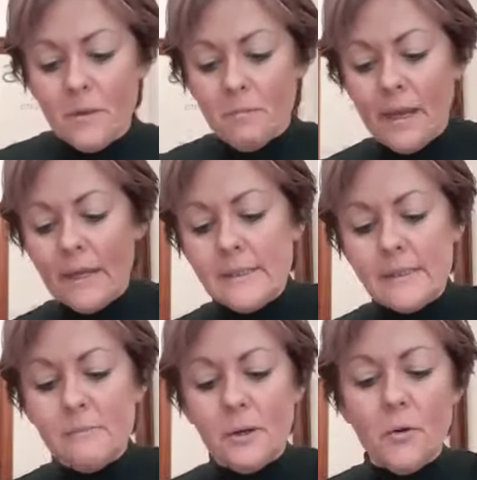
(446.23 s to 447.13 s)

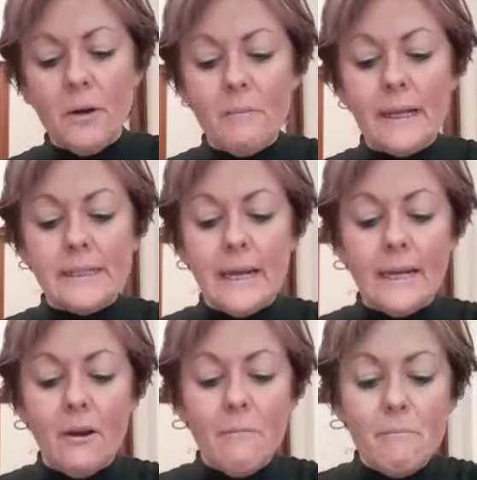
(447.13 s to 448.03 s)
mix, my cream mix,
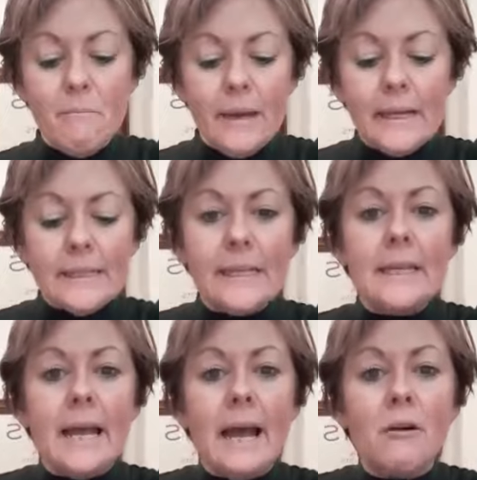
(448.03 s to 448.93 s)
and I'm mixing
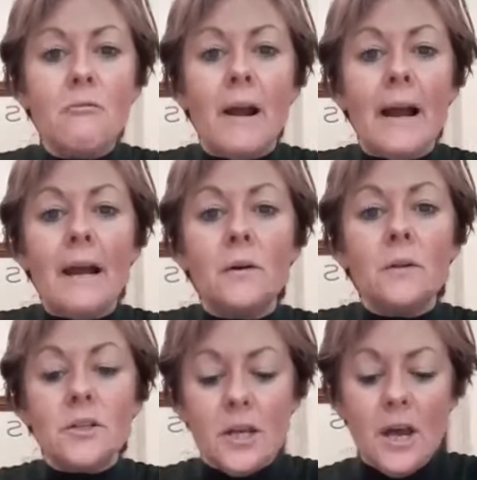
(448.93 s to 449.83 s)
that around